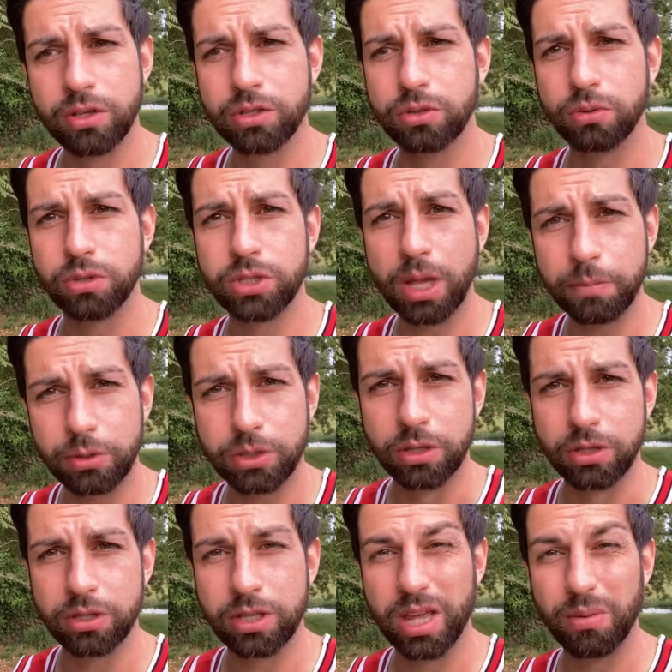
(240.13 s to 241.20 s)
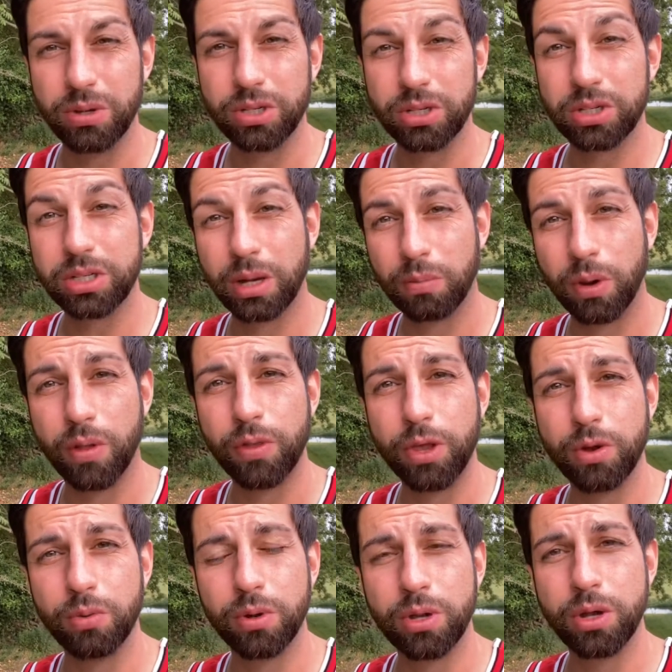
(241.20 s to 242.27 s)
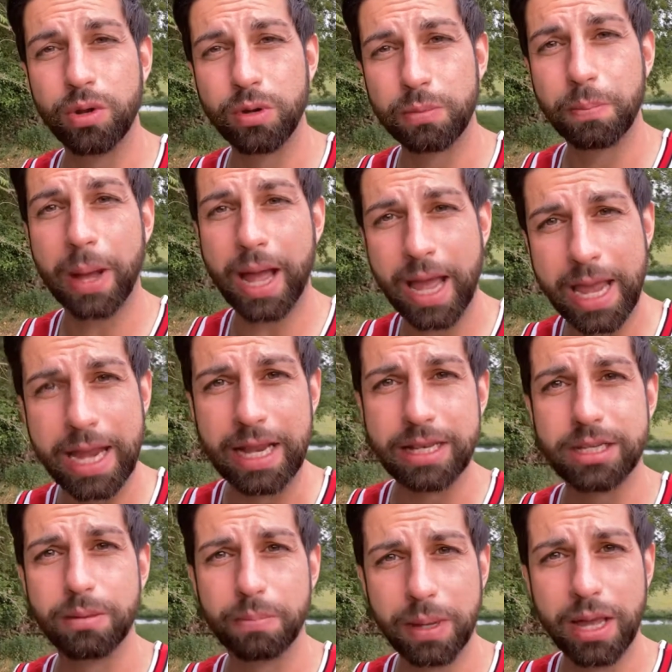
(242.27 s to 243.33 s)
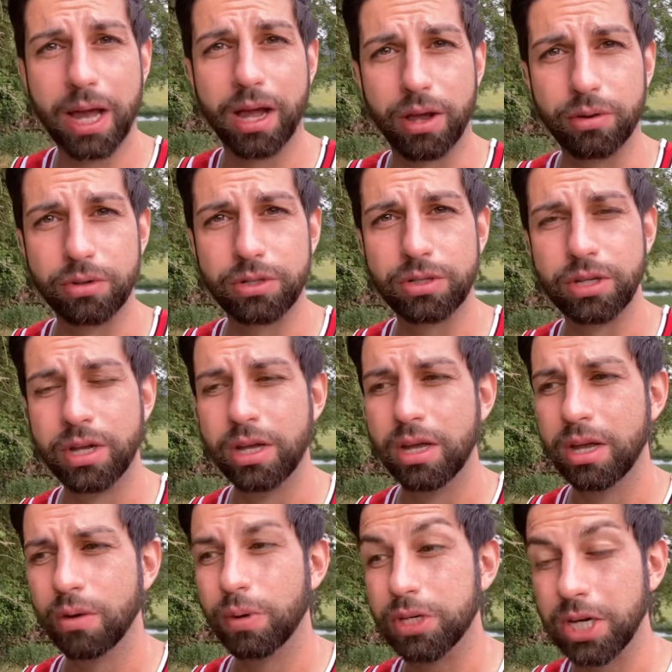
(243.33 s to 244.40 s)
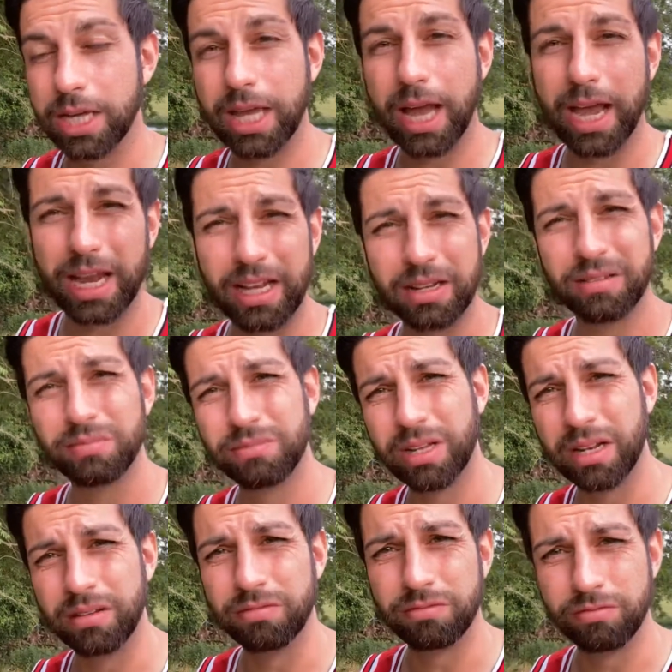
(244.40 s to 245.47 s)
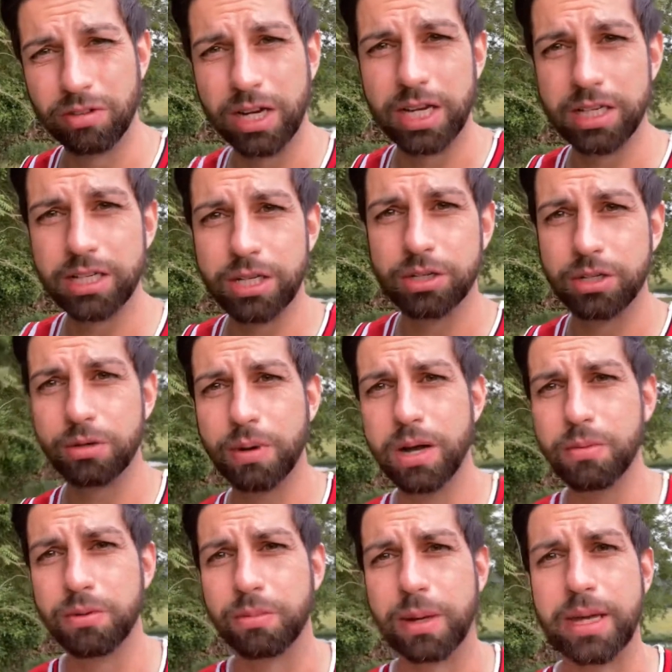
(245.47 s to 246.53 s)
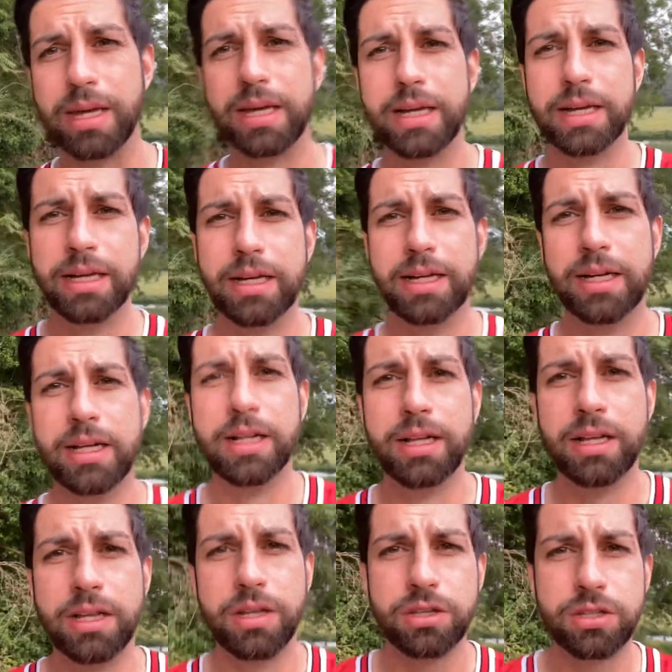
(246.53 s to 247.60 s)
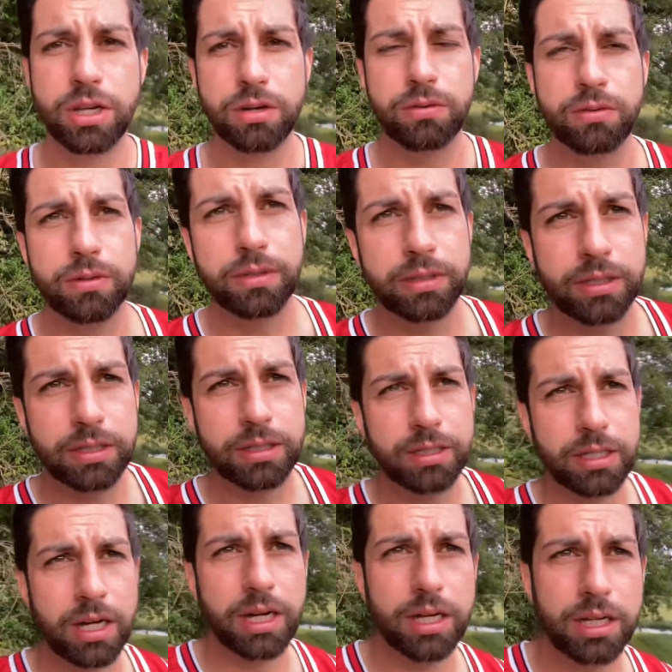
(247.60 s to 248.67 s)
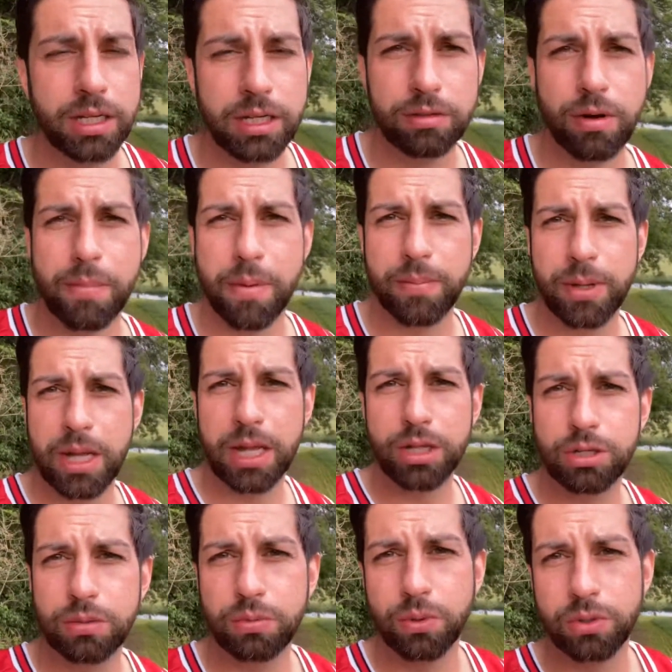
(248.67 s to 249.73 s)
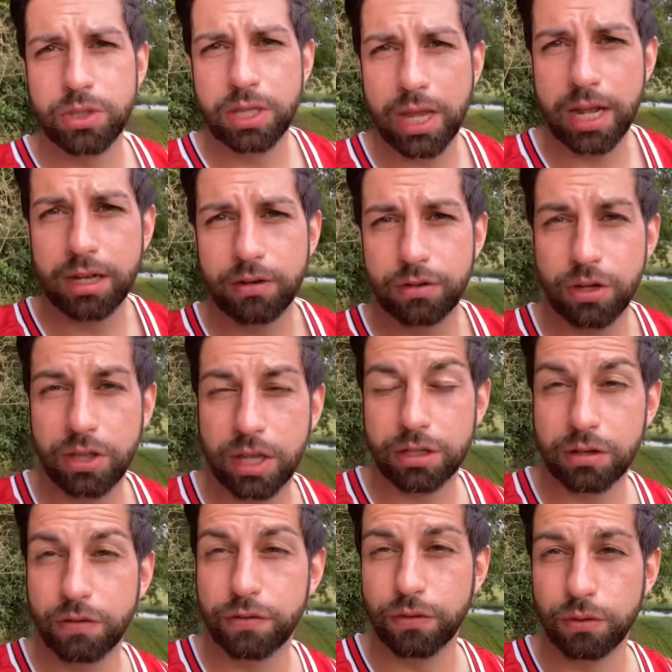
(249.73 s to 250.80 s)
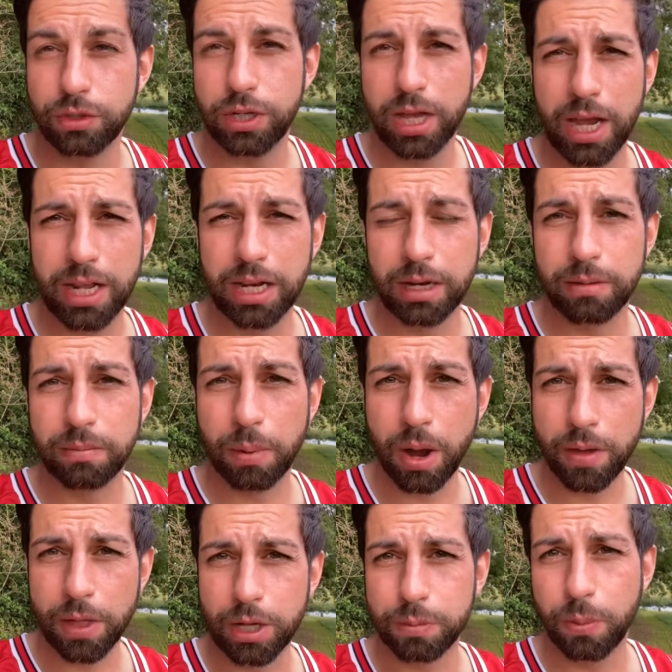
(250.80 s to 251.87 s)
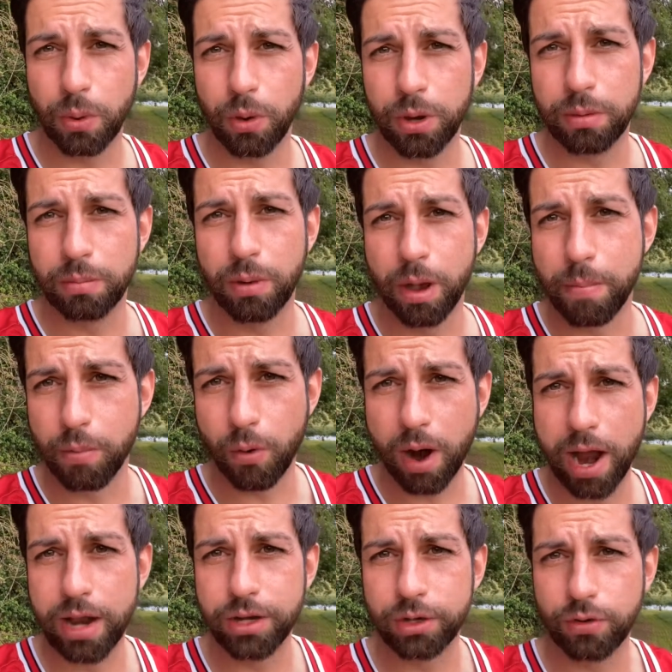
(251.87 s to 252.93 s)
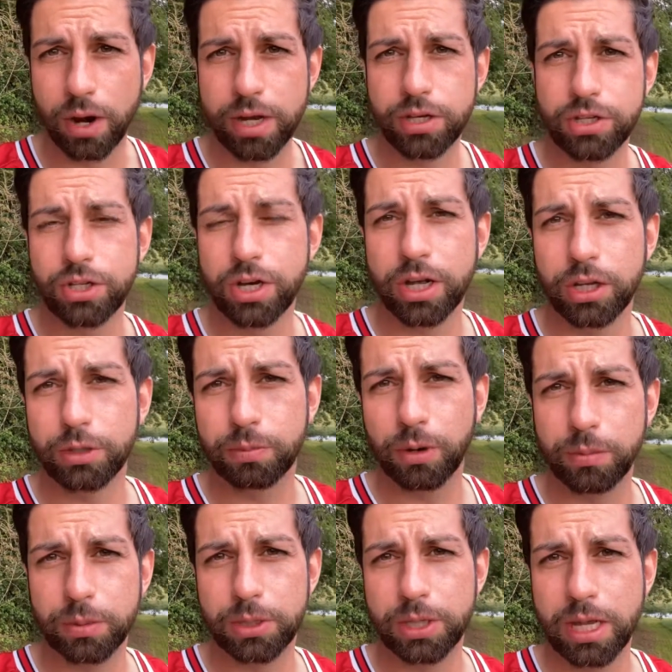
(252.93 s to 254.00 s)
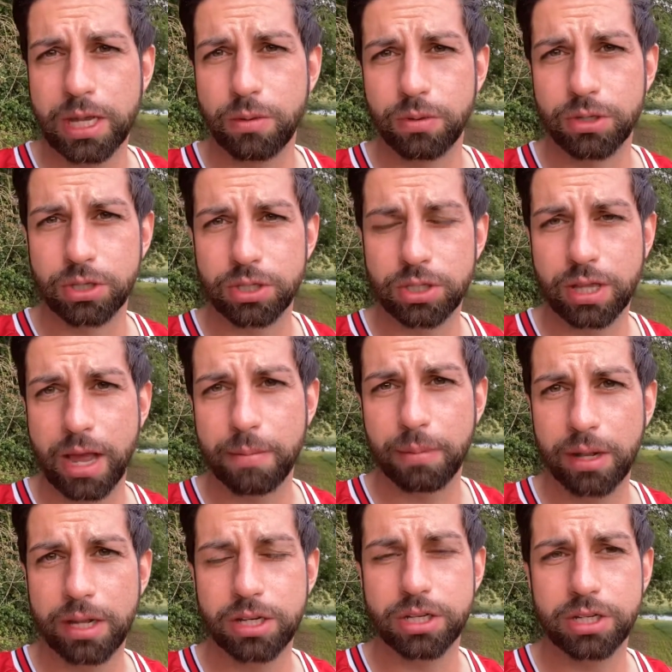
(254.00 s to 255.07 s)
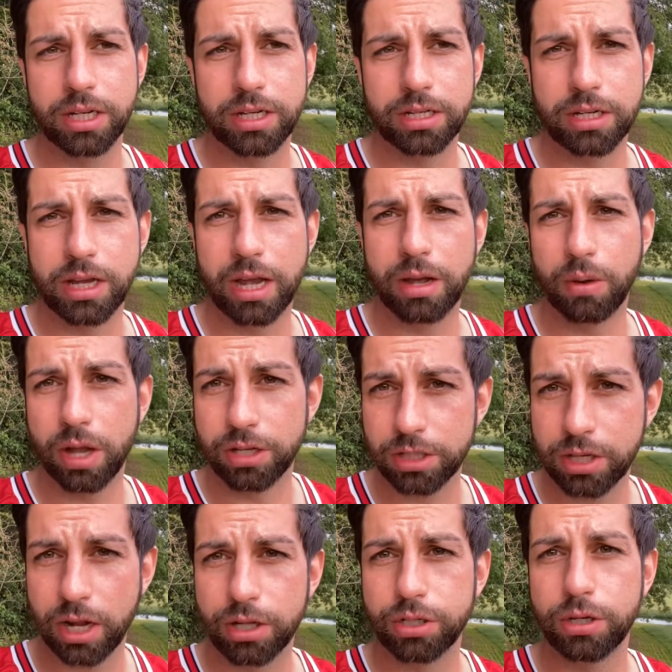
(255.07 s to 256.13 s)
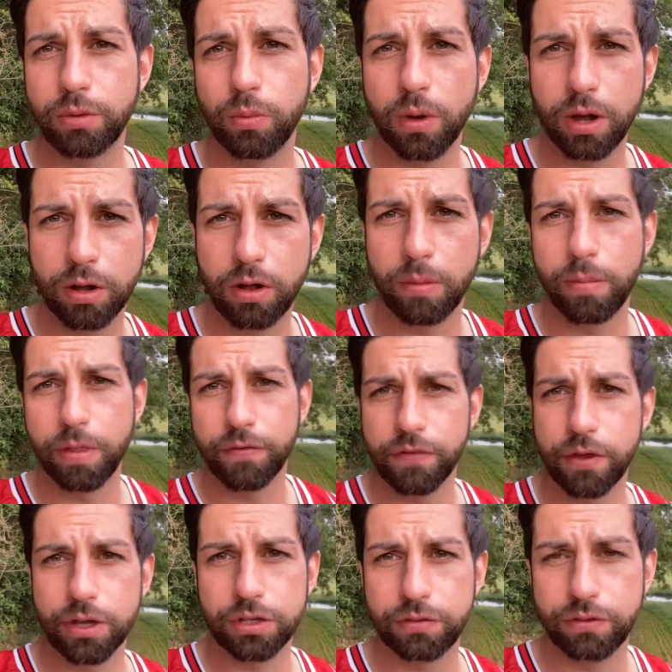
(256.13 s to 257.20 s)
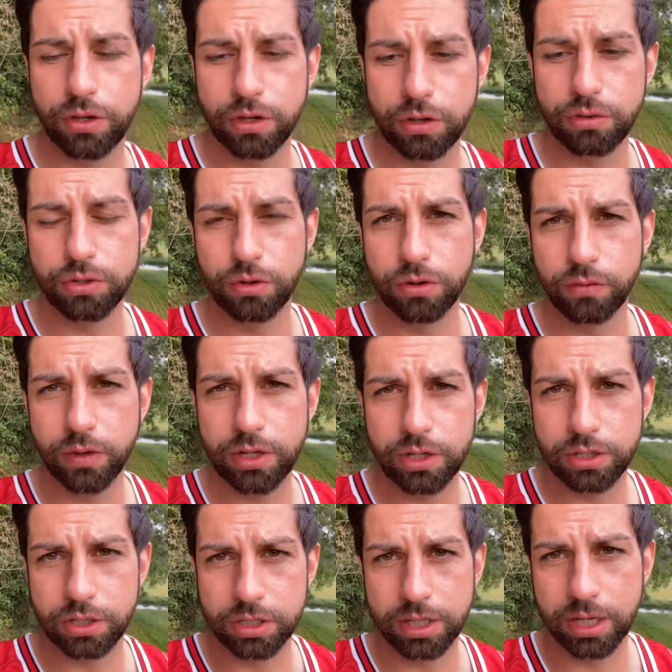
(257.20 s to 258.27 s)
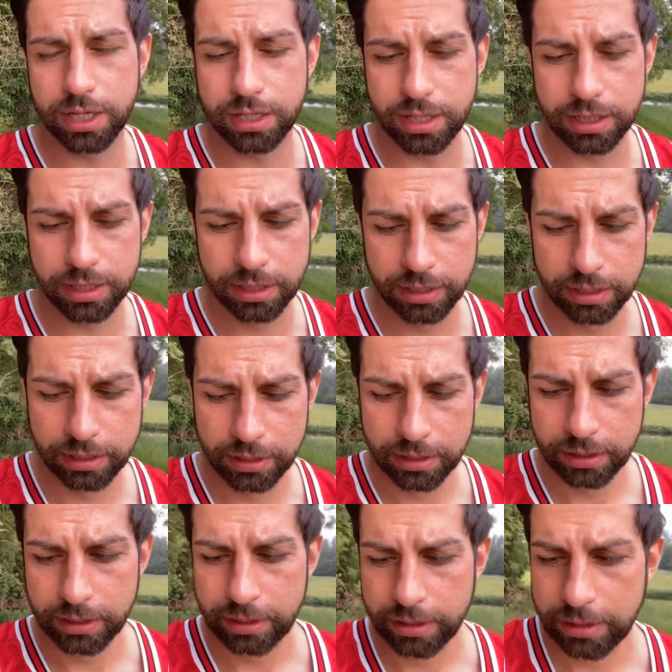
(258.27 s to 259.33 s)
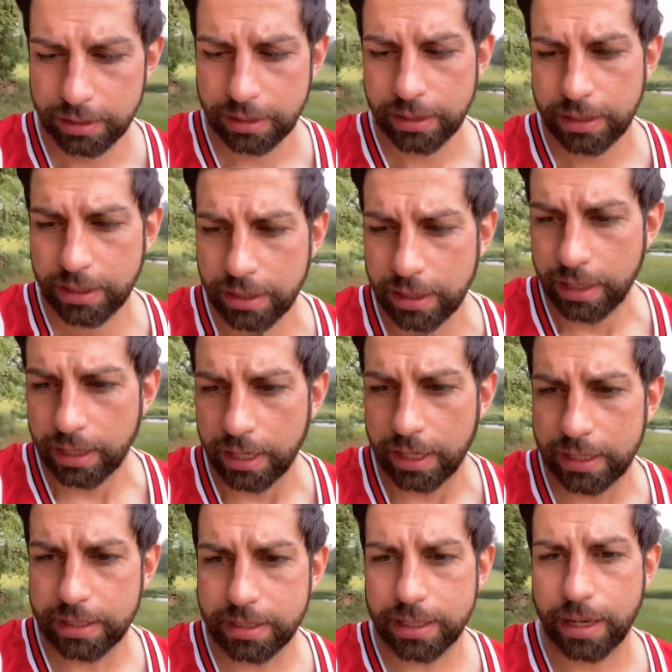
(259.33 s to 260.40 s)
or substance. They were just someone who had paid to be a host, which again didn't really sit too well with me. So I remember getting towards the end of 2014, and by this point my brand, Grace Charles Property, was established, and I started to work on the first few joint ventures that I did. And